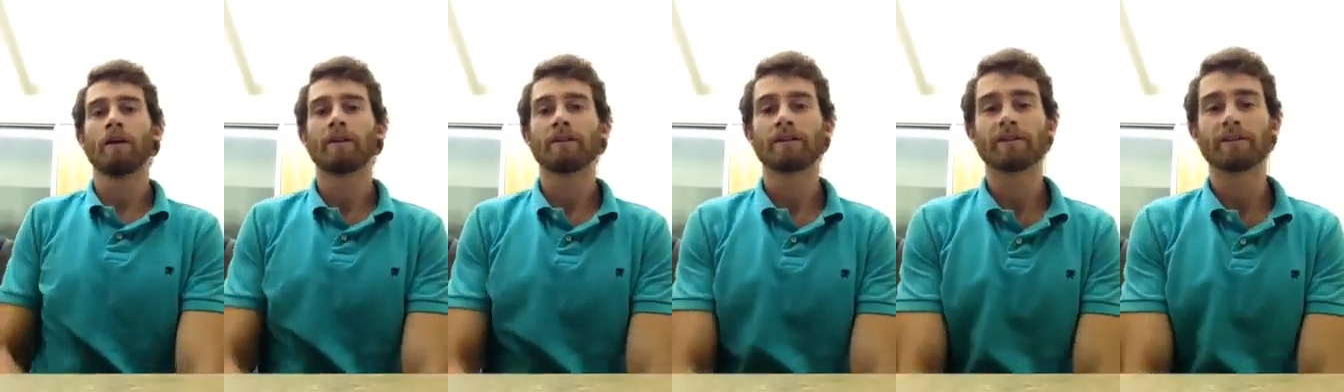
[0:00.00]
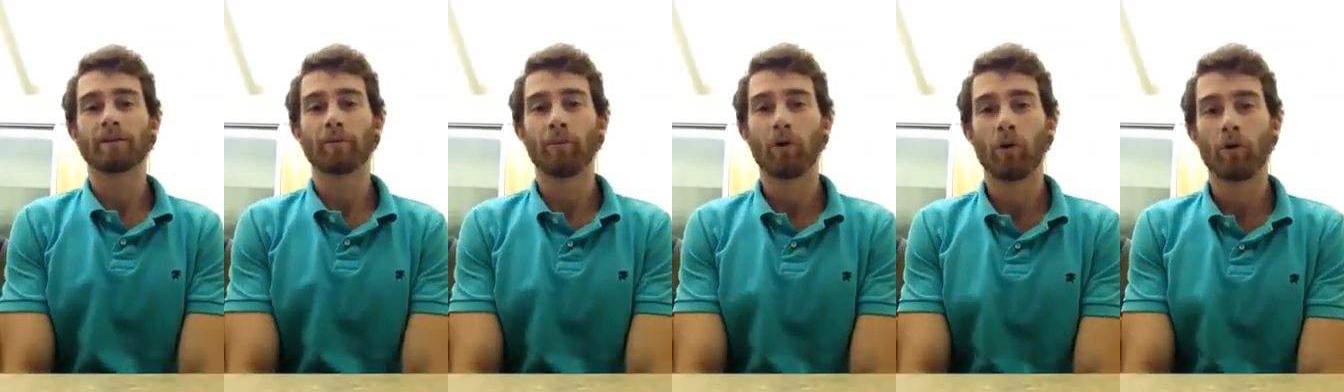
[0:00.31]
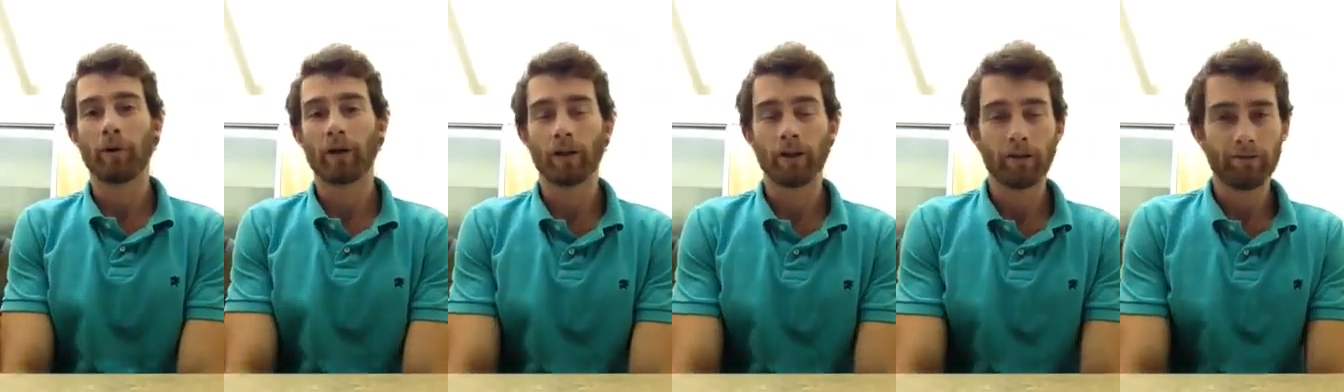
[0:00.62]
This is the
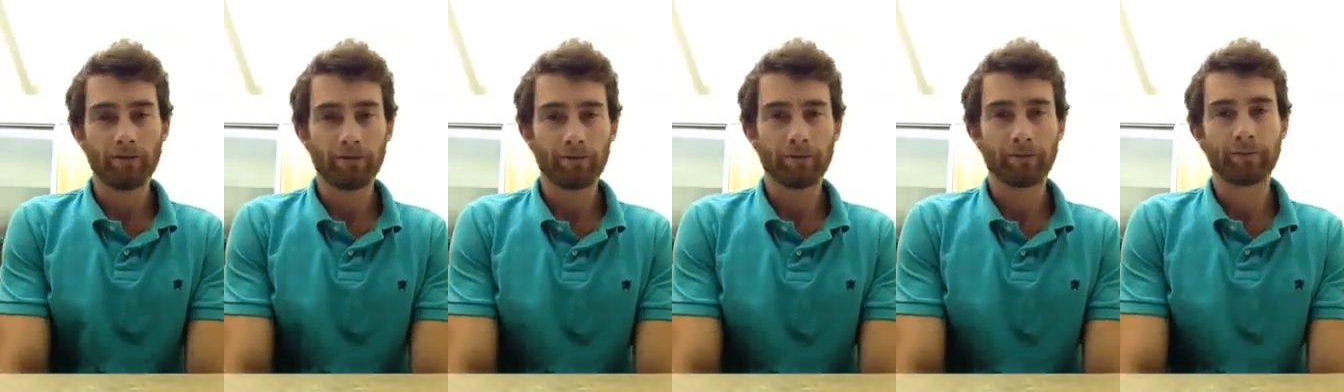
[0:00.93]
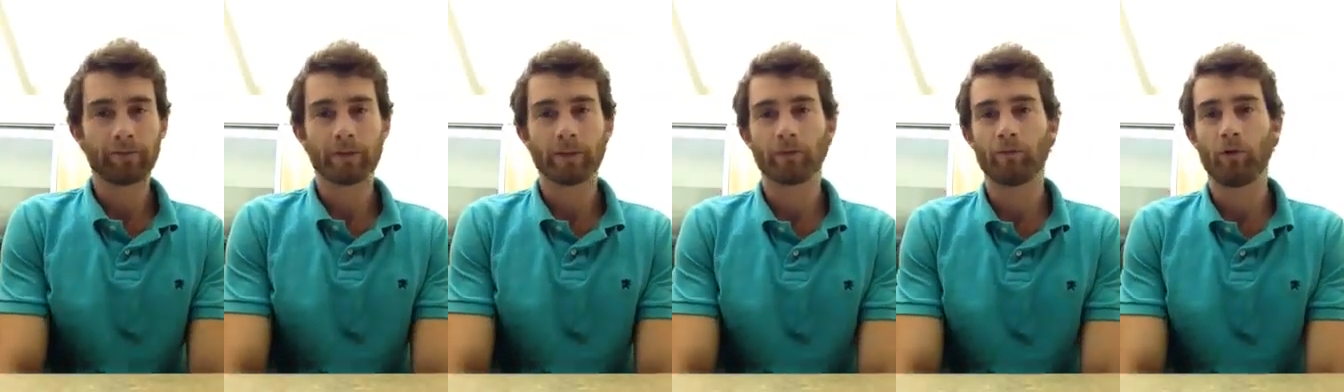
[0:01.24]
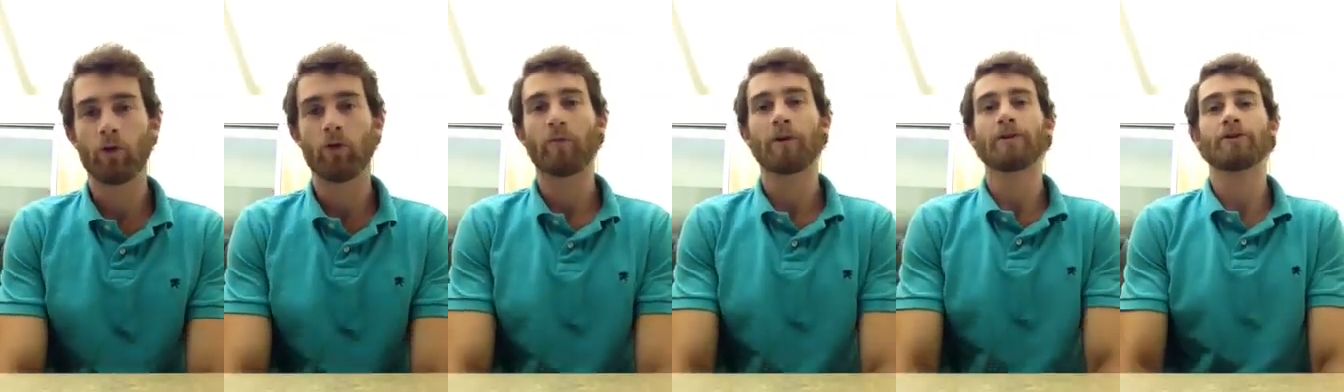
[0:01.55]
poem I love. The
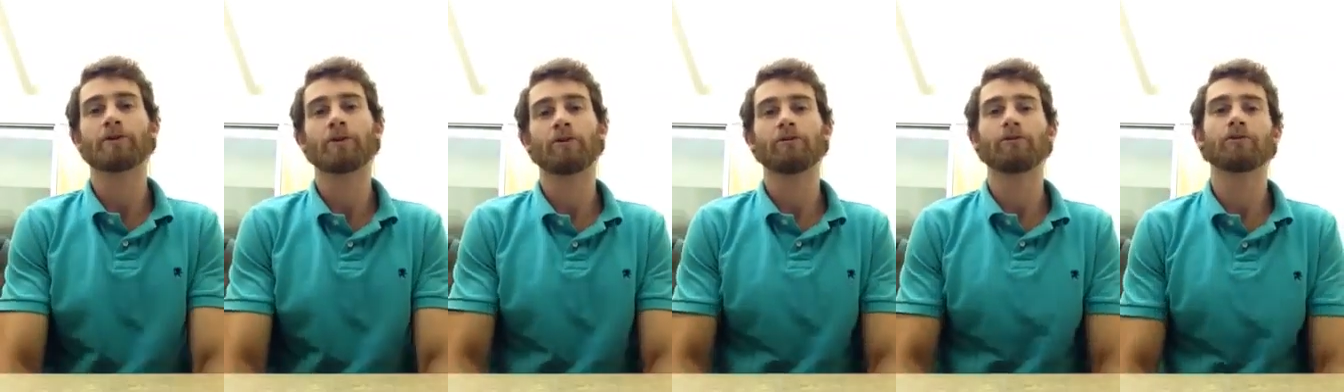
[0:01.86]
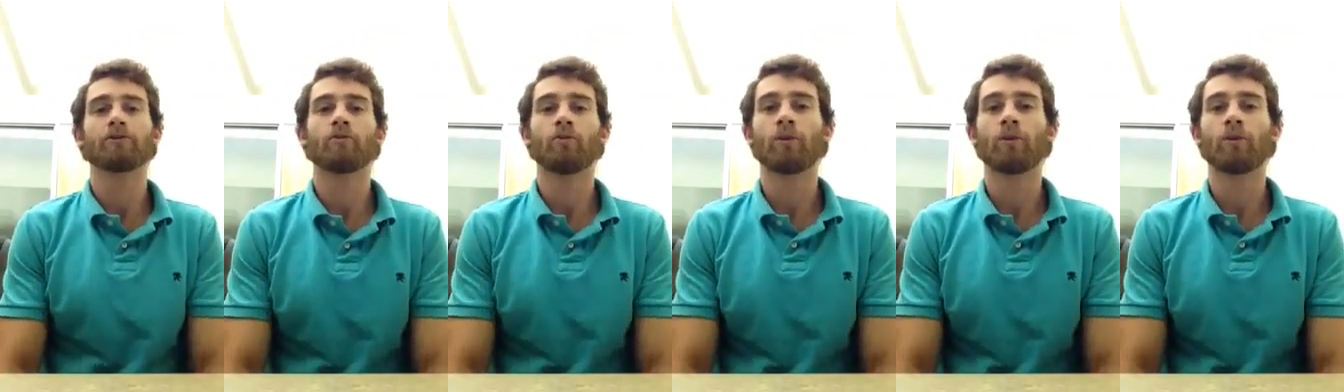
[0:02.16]
poem I chose